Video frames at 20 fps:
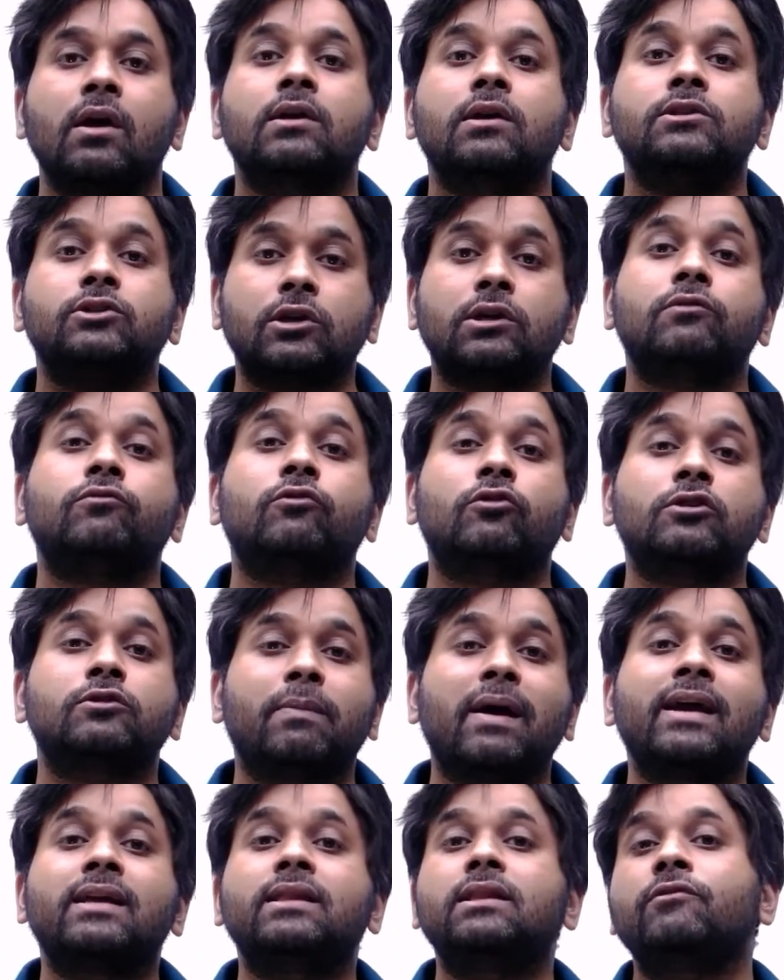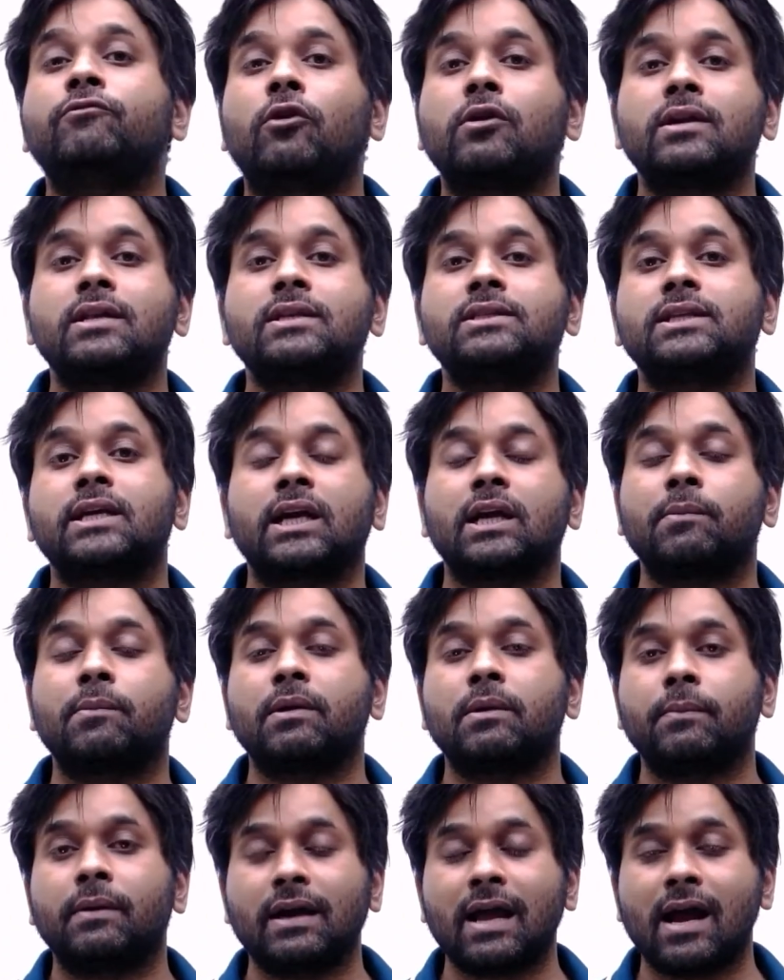So it was by the 42nd
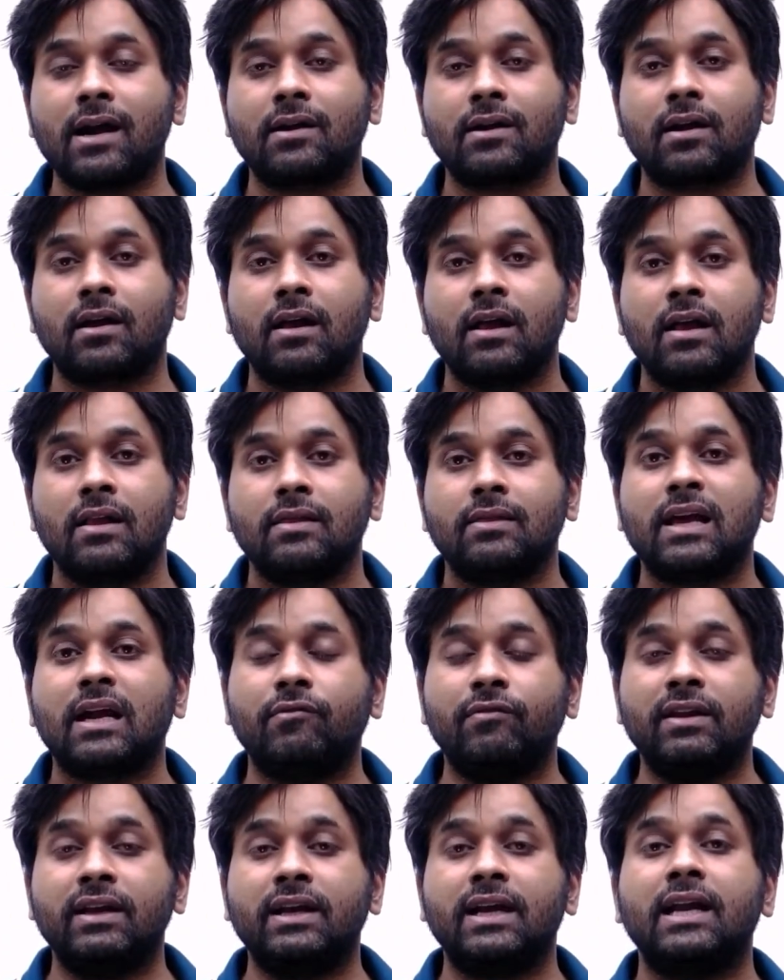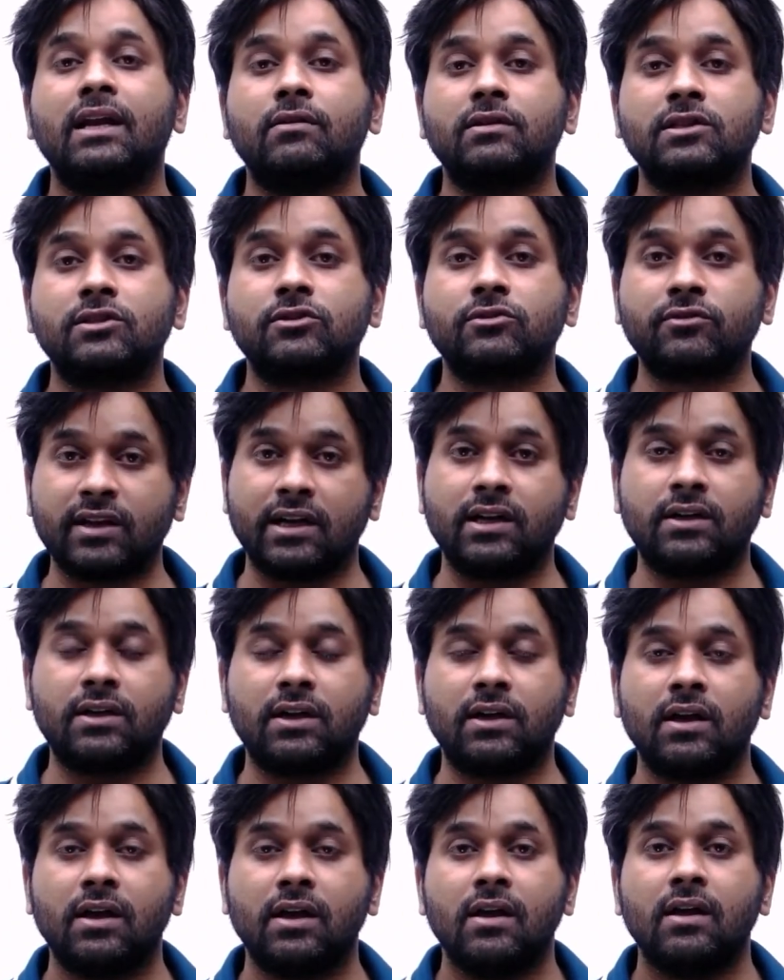Amendment Act that we can restrict
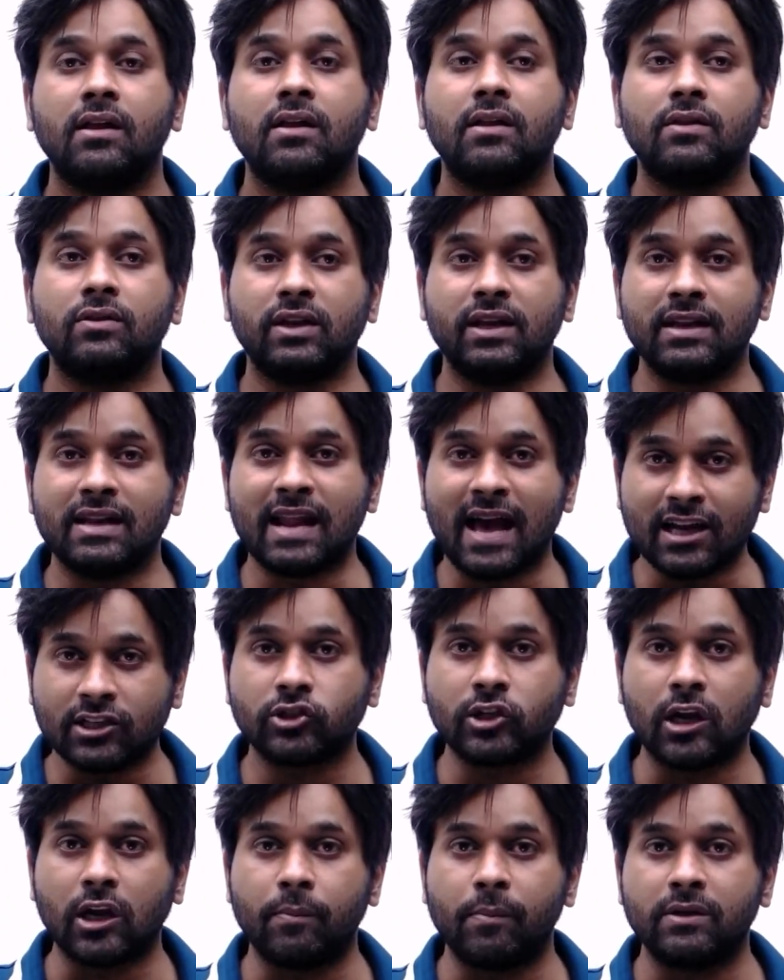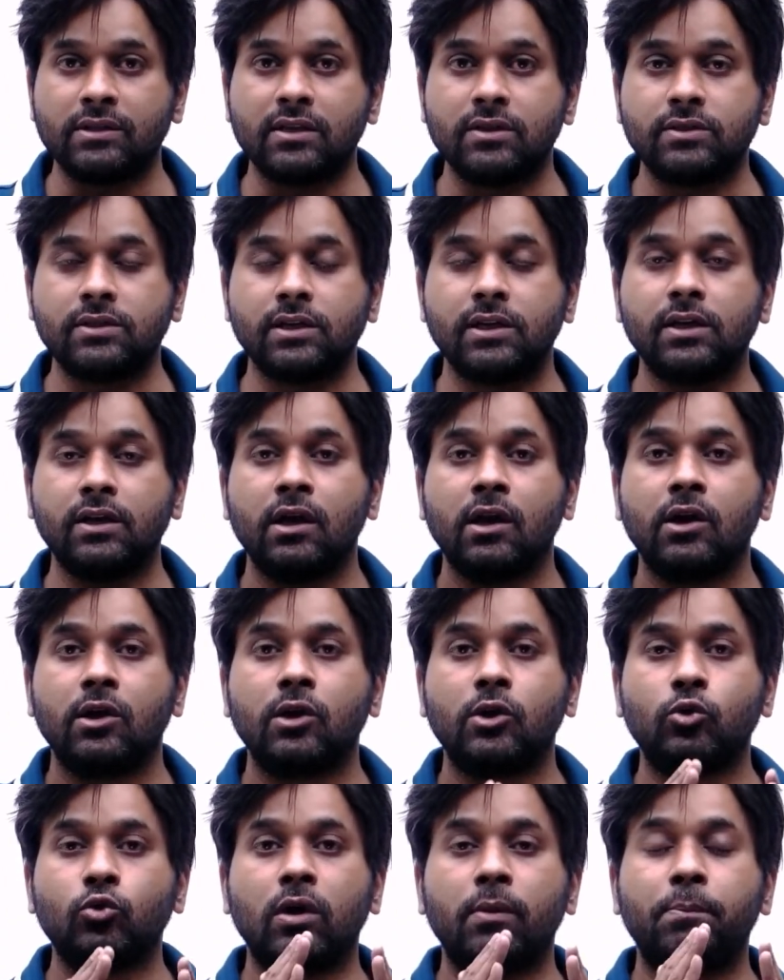the national emergency
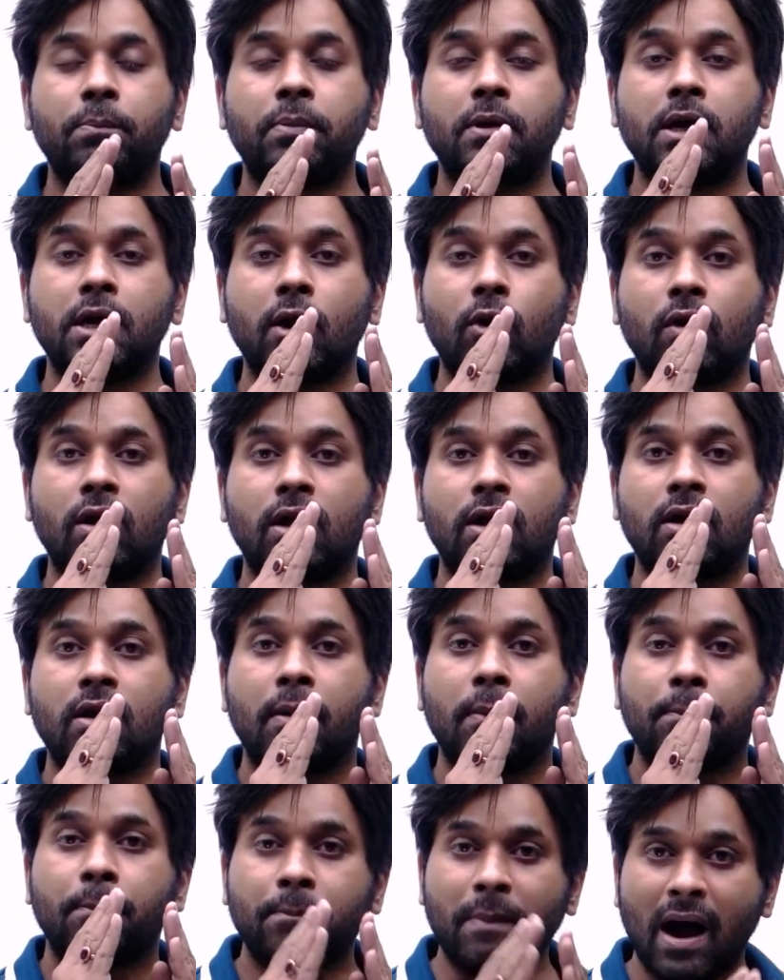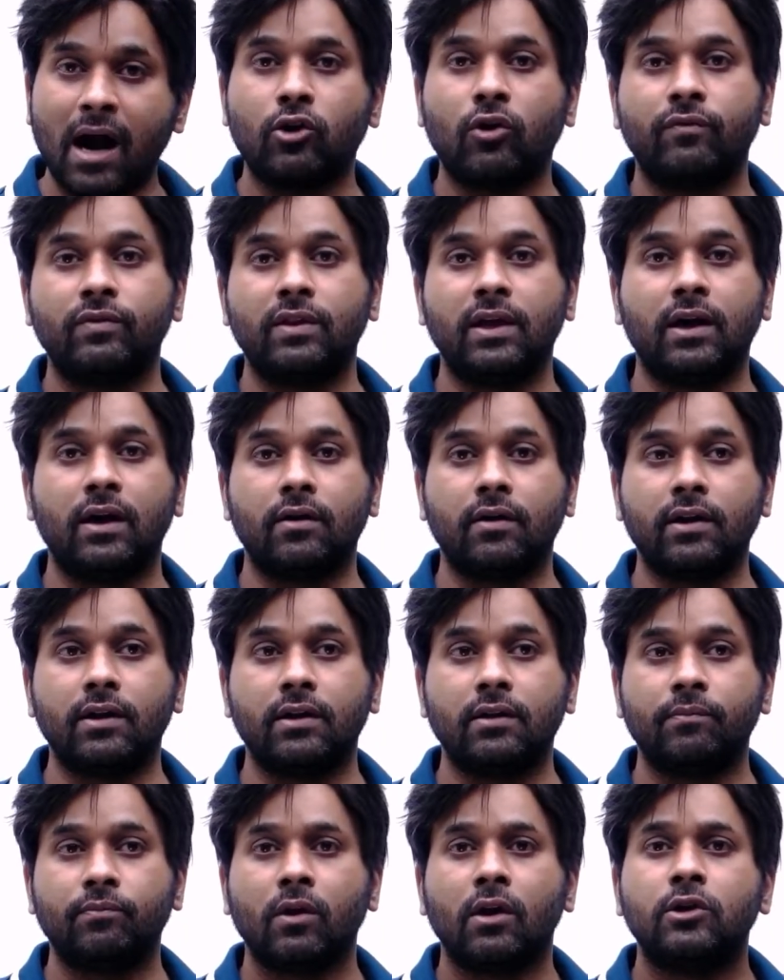to a particular part of the country.